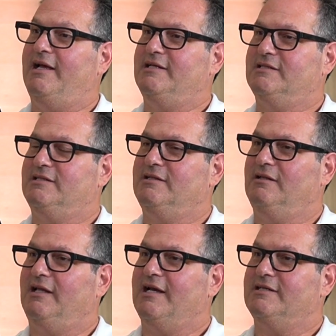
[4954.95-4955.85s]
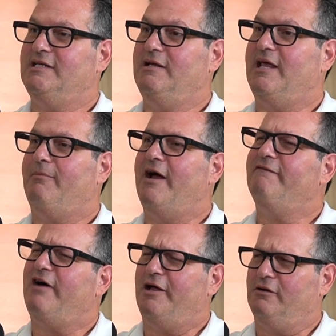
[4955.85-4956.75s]
as the legacy that
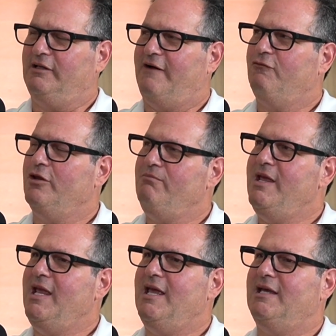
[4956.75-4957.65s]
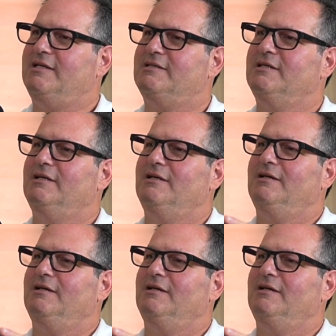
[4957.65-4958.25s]
my father left with me is,